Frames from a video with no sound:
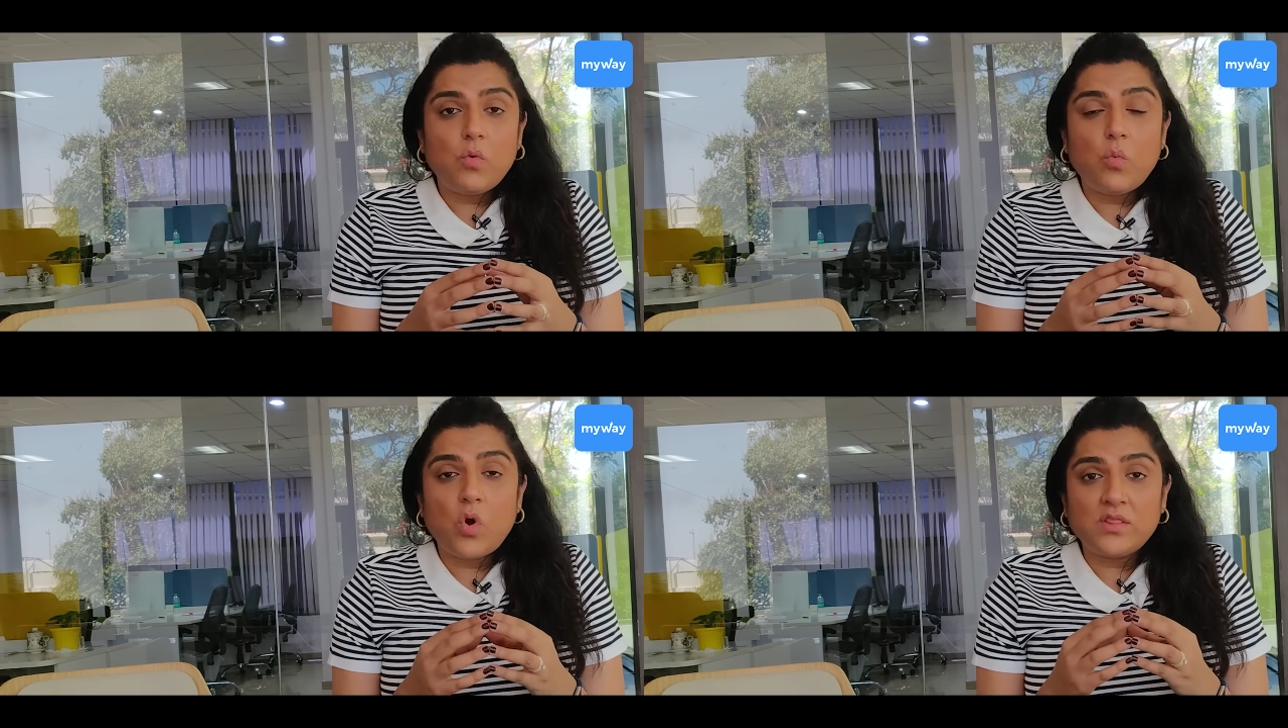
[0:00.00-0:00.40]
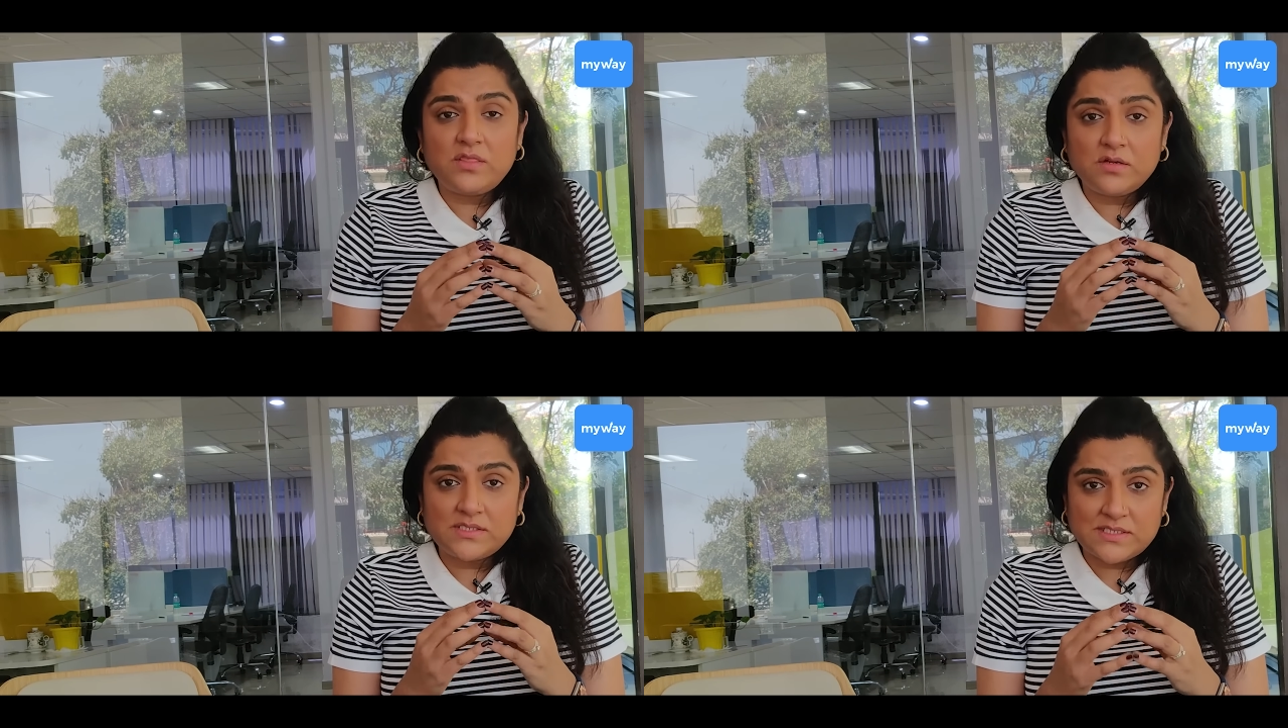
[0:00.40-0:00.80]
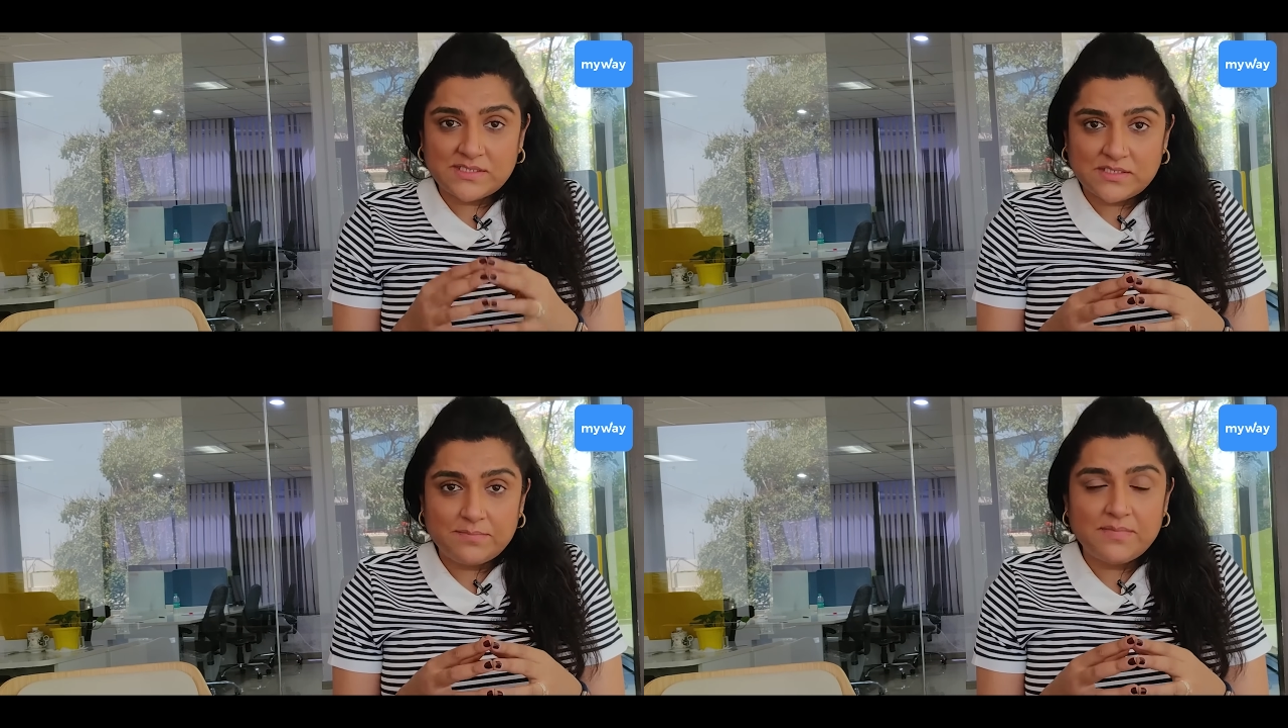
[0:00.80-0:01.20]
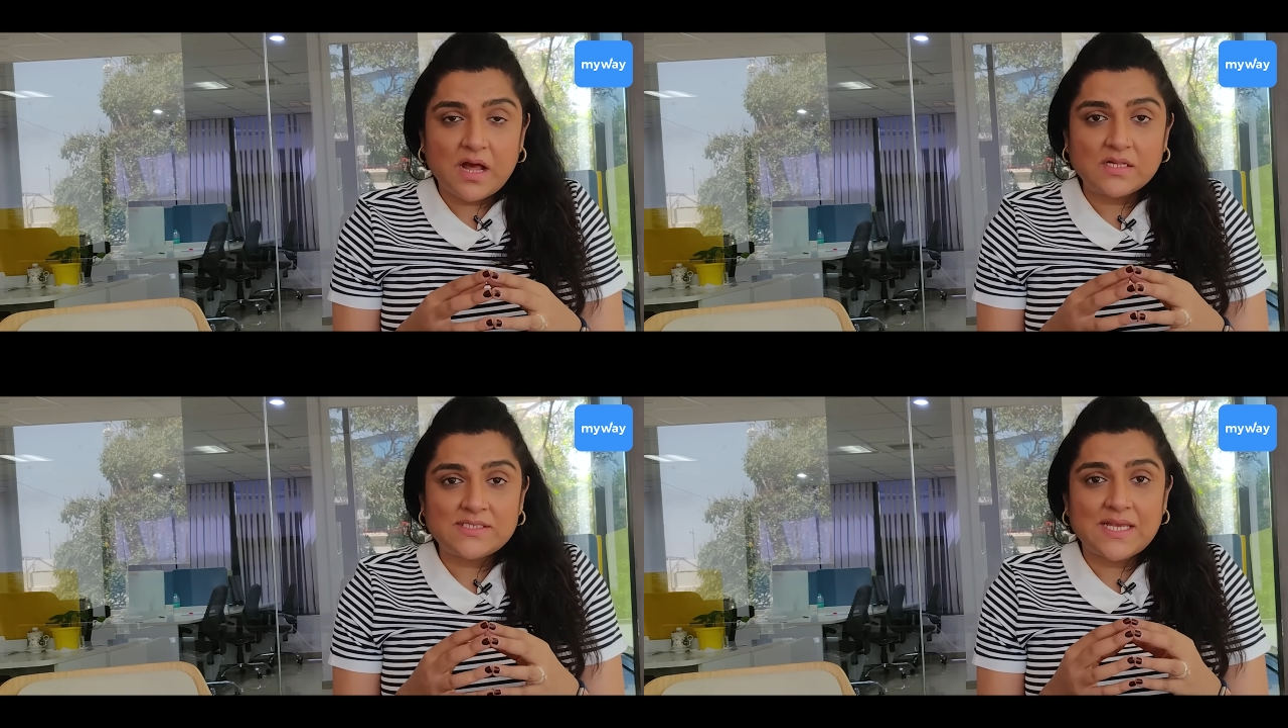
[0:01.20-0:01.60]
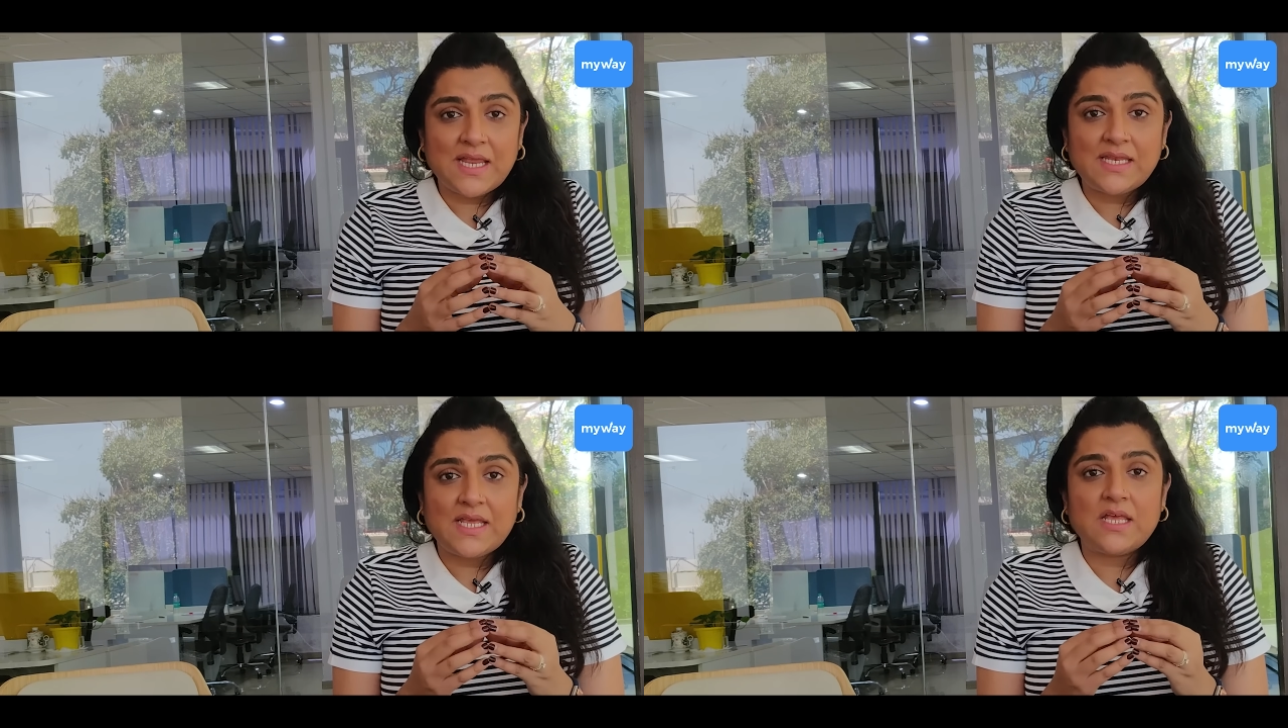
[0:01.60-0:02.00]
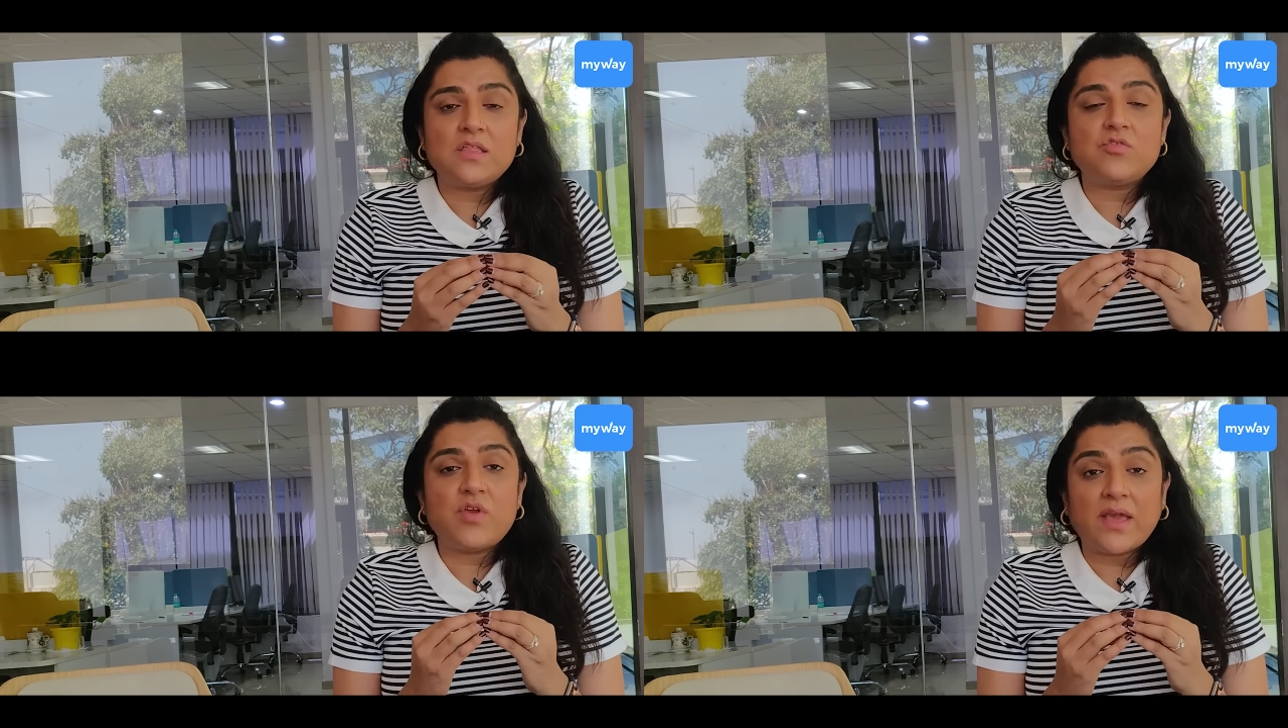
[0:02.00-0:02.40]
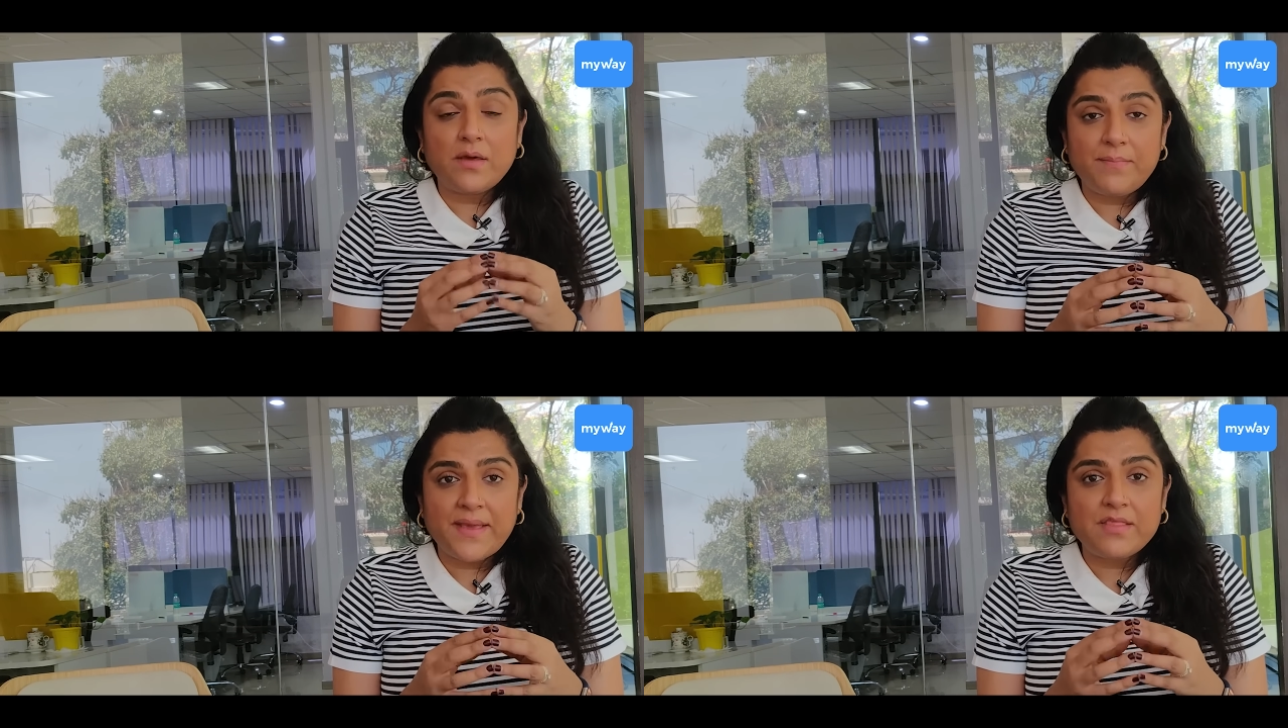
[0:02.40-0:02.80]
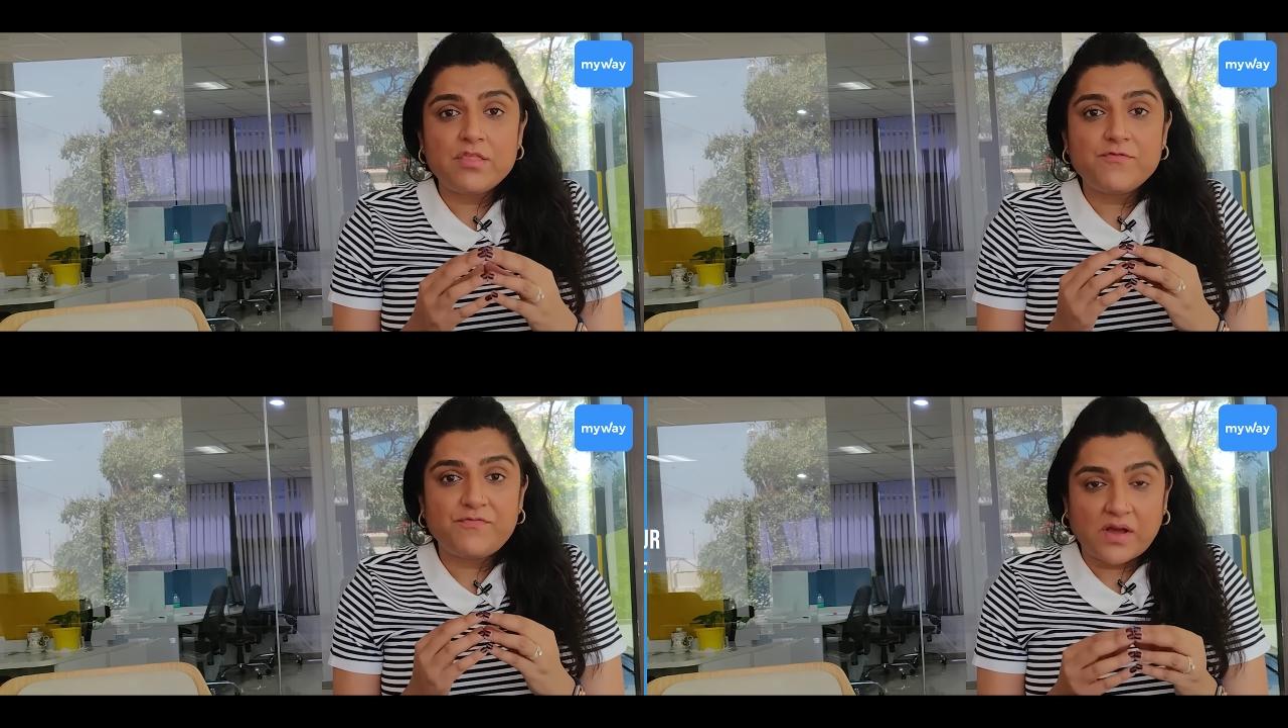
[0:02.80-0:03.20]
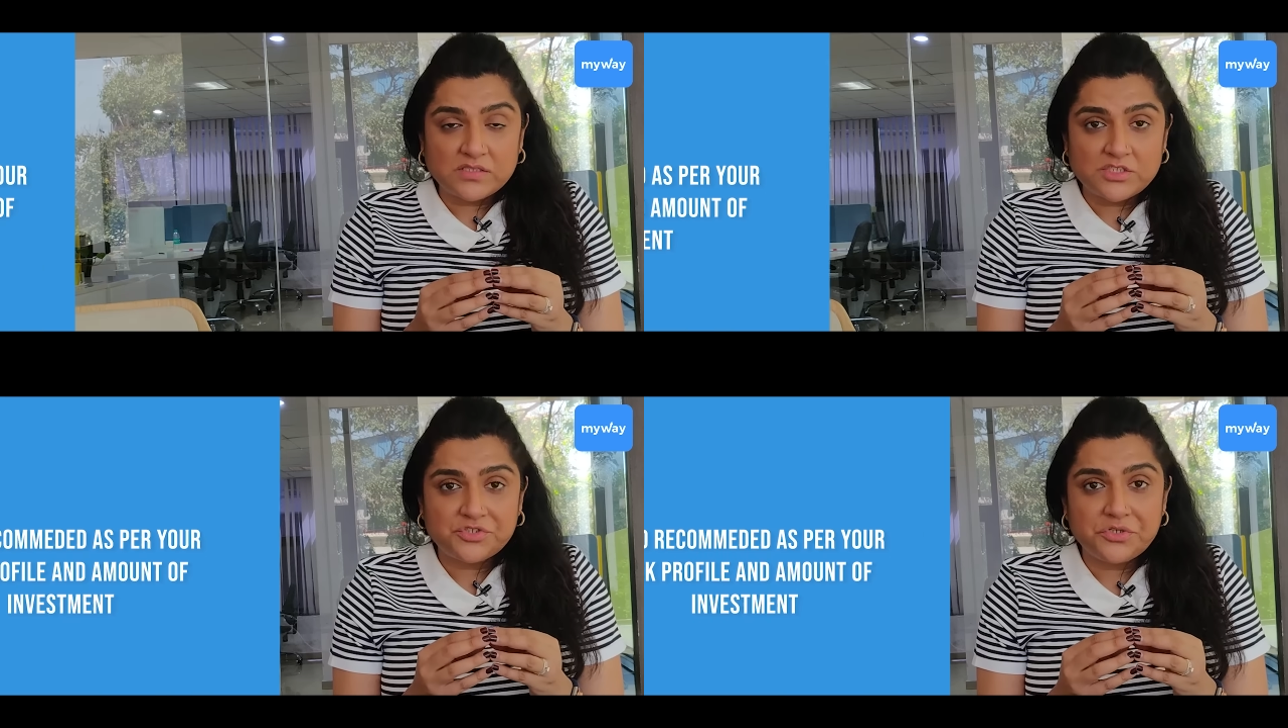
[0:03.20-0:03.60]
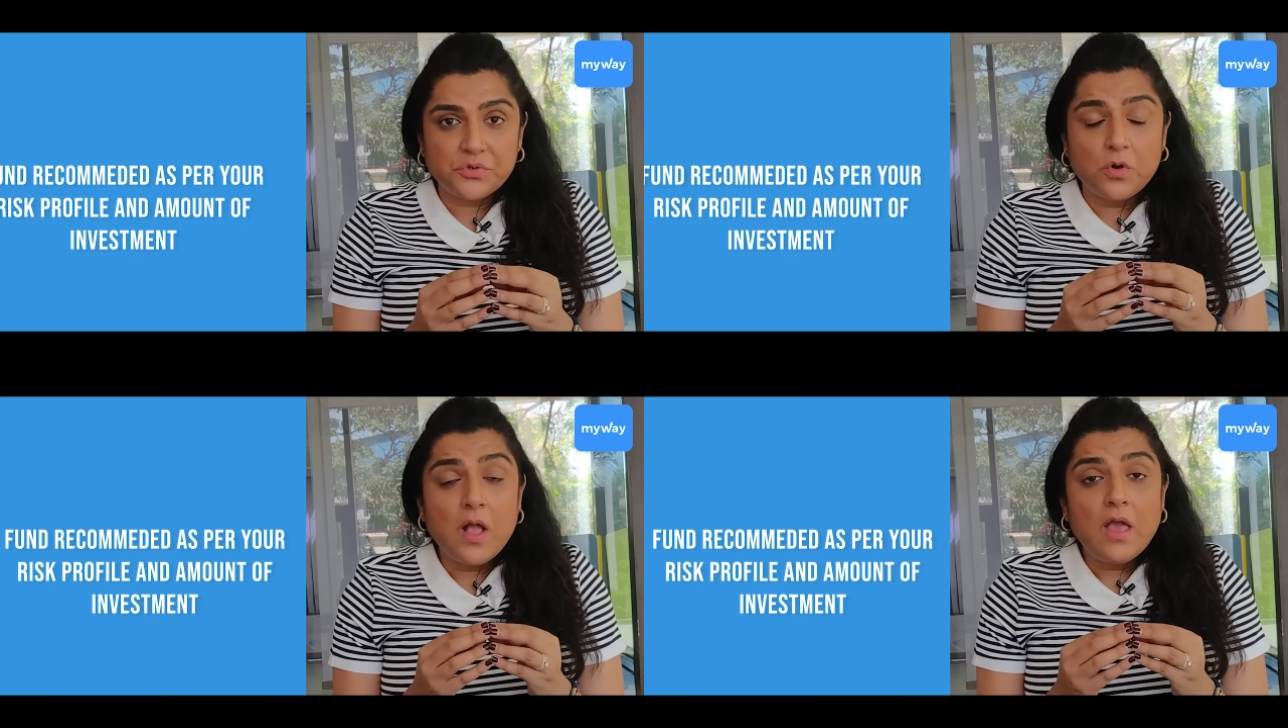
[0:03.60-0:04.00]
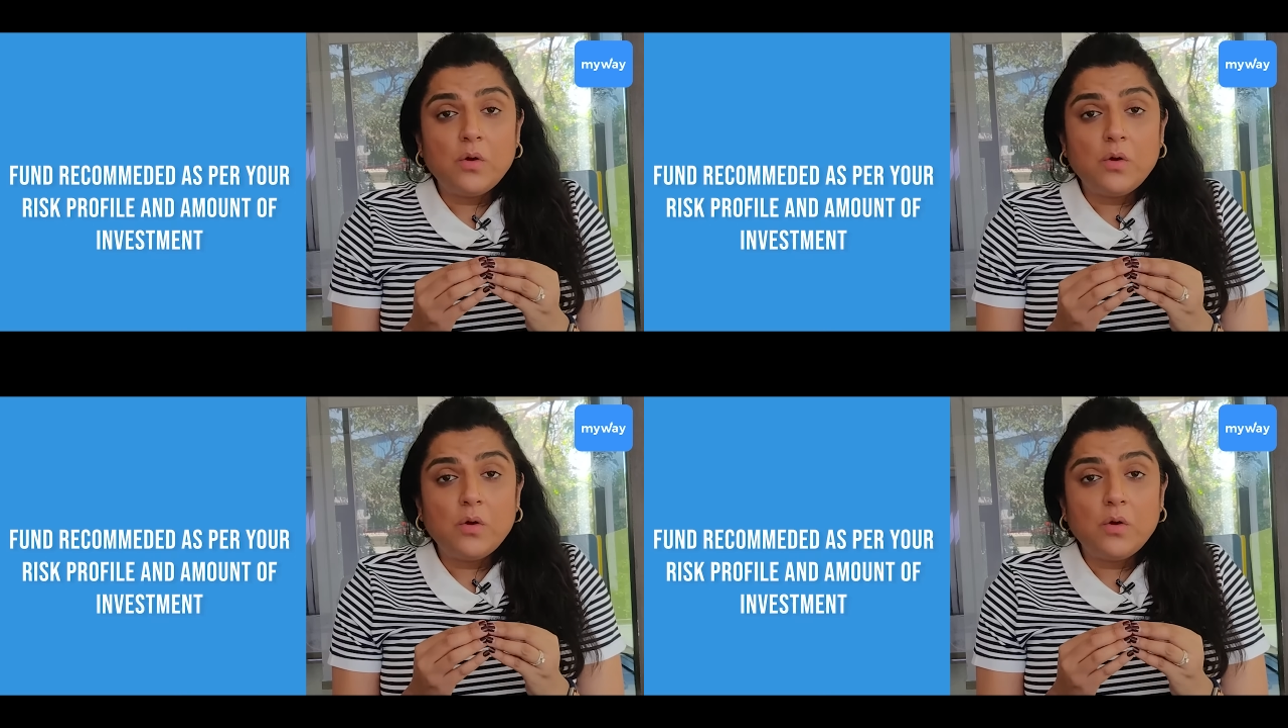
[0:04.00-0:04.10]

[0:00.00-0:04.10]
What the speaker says: what the system does, it is recommends funds to you